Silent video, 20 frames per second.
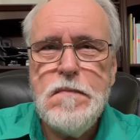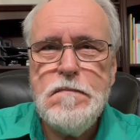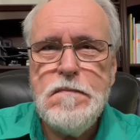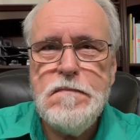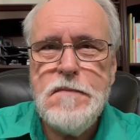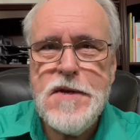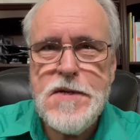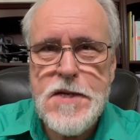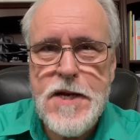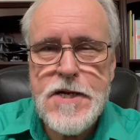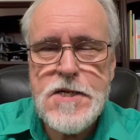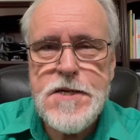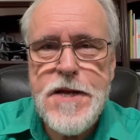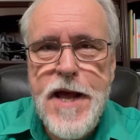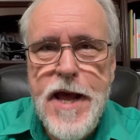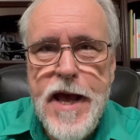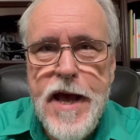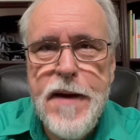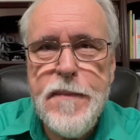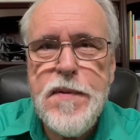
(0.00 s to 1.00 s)
This actually
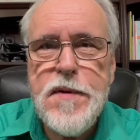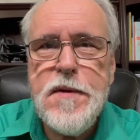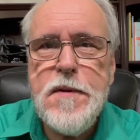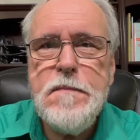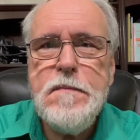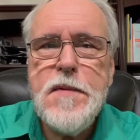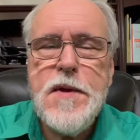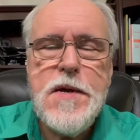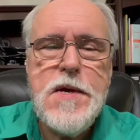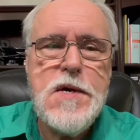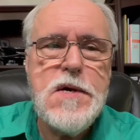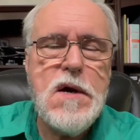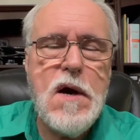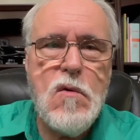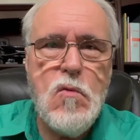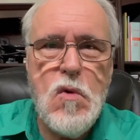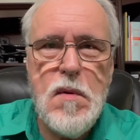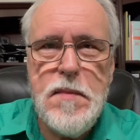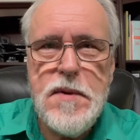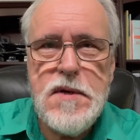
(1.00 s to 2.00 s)
happened. A
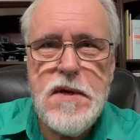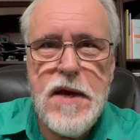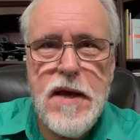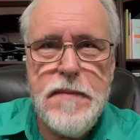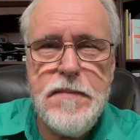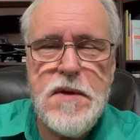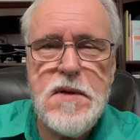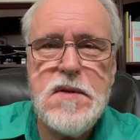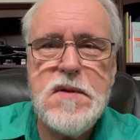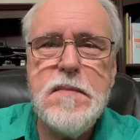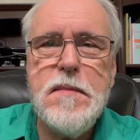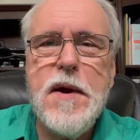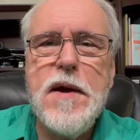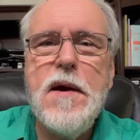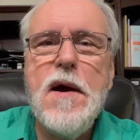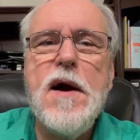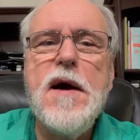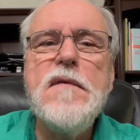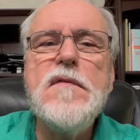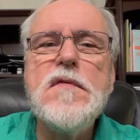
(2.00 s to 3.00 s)
woman came into my
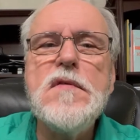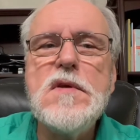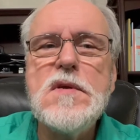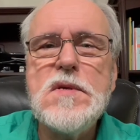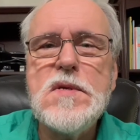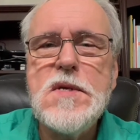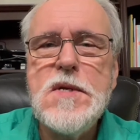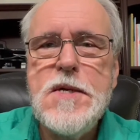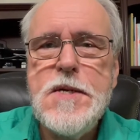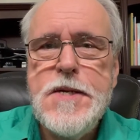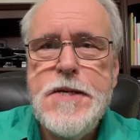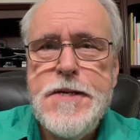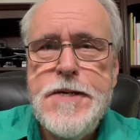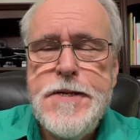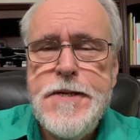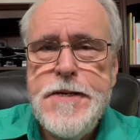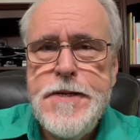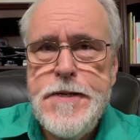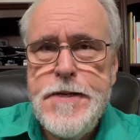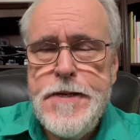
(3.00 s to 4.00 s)
office
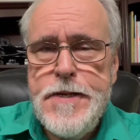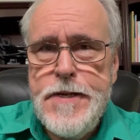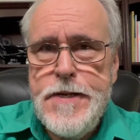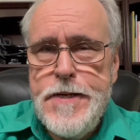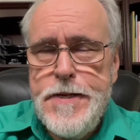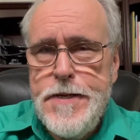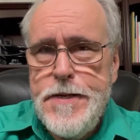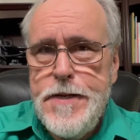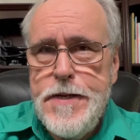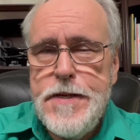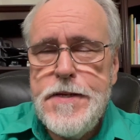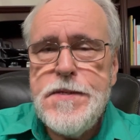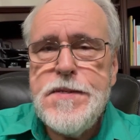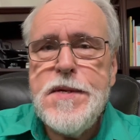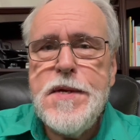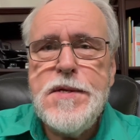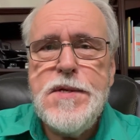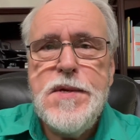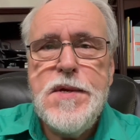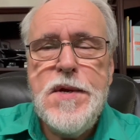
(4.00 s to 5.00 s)
and
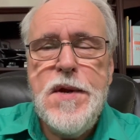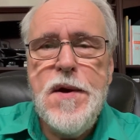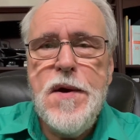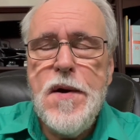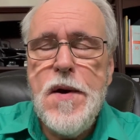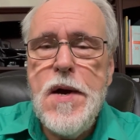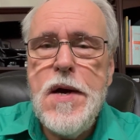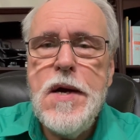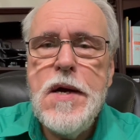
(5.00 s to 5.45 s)
said, you know,